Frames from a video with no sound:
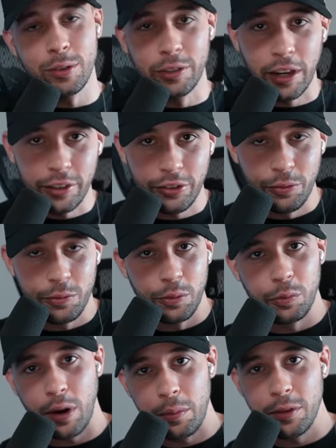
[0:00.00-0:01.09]
So now that you've
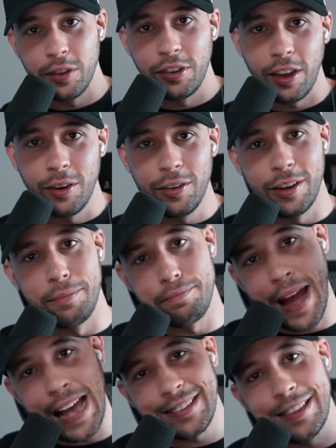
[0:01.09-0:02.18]
subscribed to the channel and
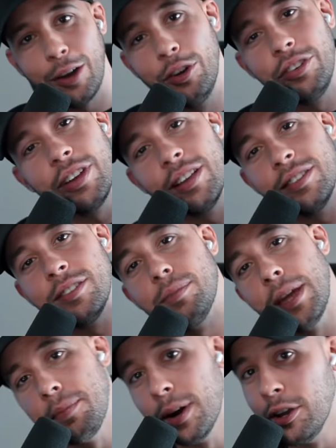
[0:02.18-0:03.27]
maxed out your chances to
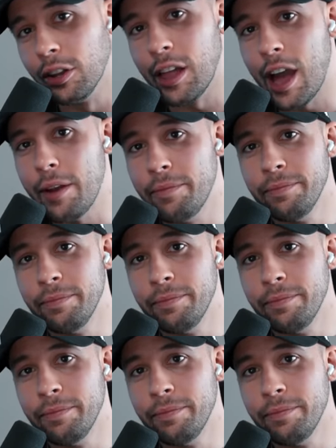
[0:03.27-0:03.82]
make money online,